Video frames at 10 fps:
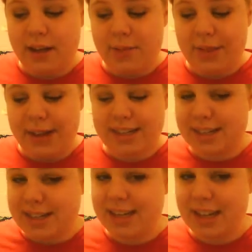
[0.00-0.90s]
that's going
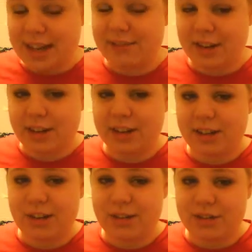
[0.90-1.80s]
to say a lot for our
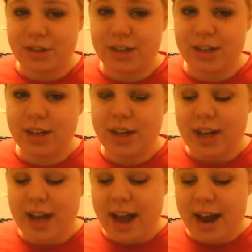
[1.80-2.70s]
country in the future.
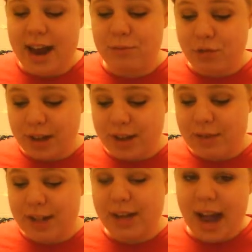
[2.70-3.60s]
And I'm really,
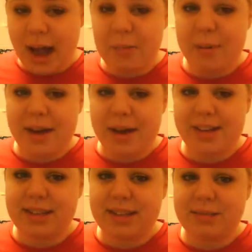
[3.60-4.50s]
really unhappy about
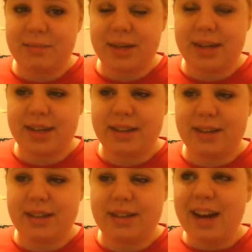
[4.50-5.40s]
this,
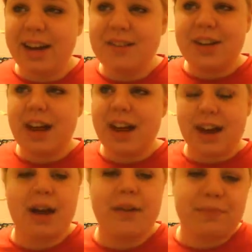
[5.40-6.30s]
because
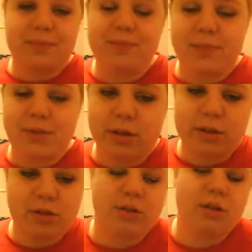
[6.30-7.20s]
for those
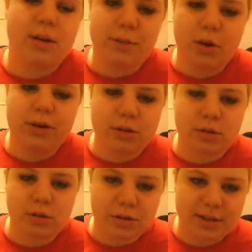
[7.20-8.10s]
who don't know, I'm going to
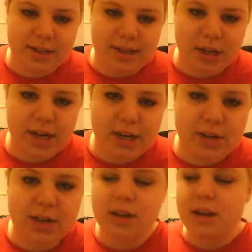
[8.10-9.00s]
school for music
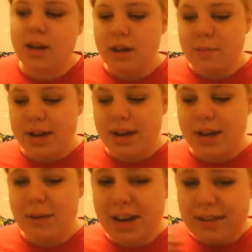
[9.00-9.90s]
education. But
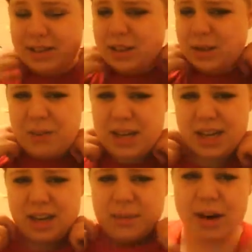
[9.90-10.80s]
I'm not even
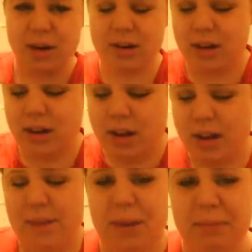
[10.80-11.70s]
speaking about
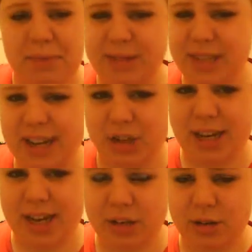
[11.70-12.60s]
music
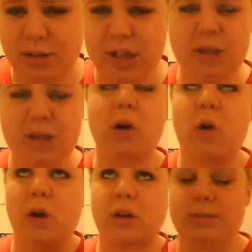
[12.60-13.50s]
education. I'm talking about
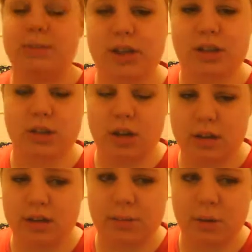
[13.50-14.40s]
all subjects across
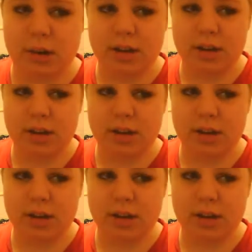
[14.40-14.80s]
the board.